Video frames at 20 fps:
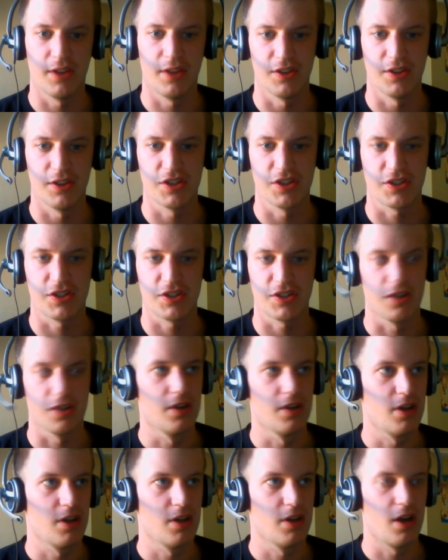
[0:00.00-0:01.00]
this
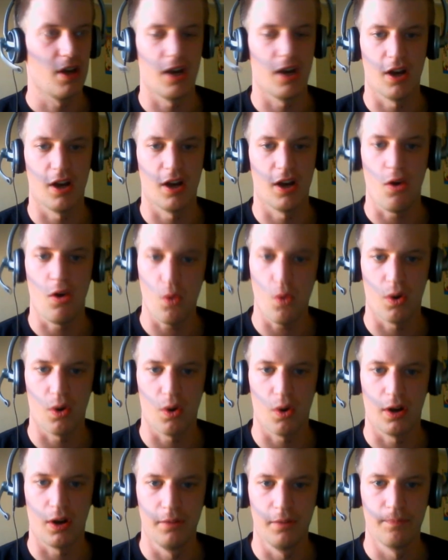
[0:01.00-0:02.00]

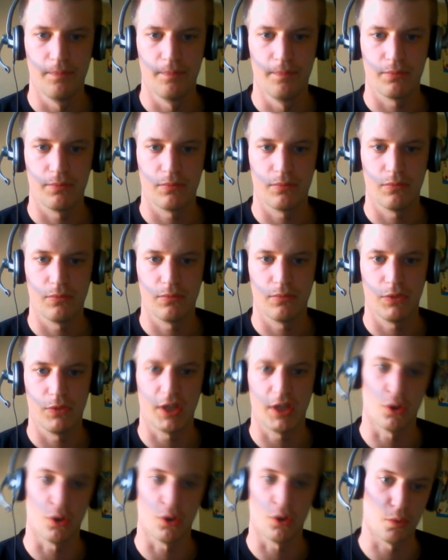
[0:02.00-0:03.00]
whore
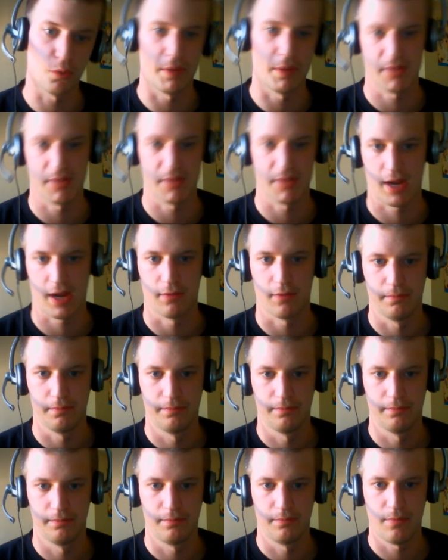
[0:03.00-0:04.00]
that Google pimps out
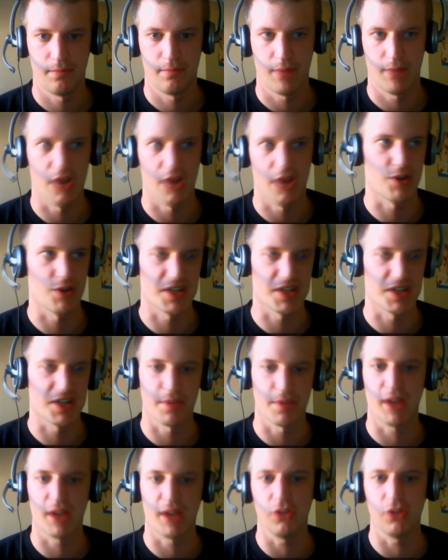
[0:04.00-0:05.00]
and tries to
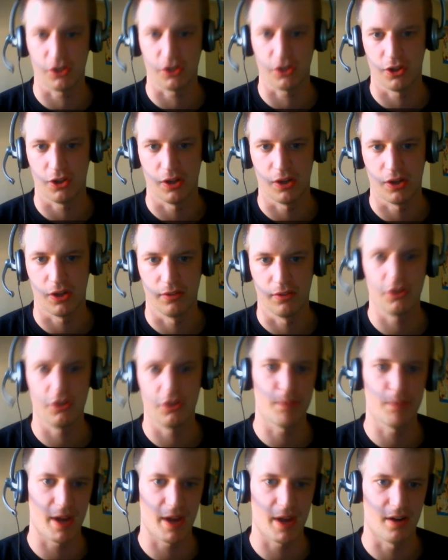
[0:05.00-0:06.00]
make look good,
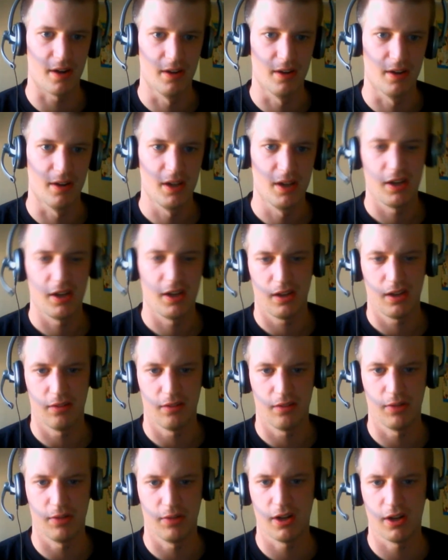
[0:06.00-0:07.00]
look better.
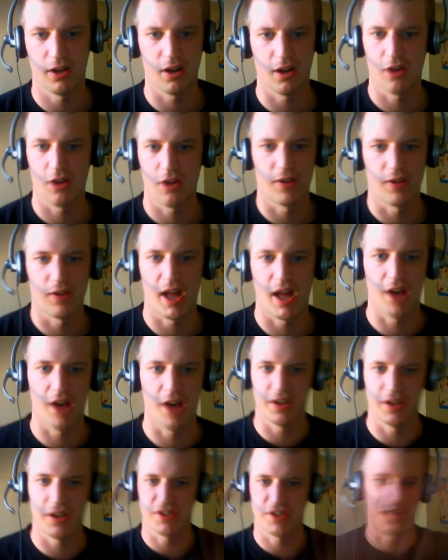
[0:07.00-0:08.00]
When in all
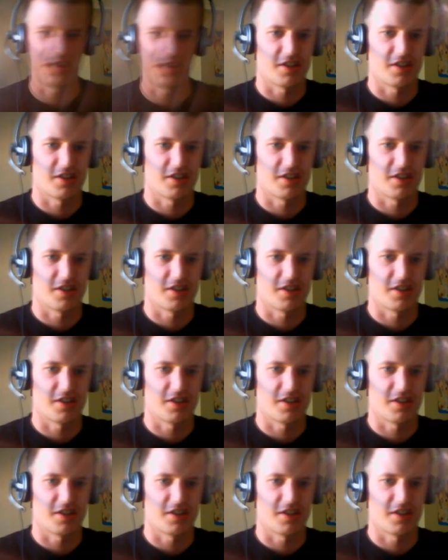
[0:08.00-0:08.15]
reality, it's just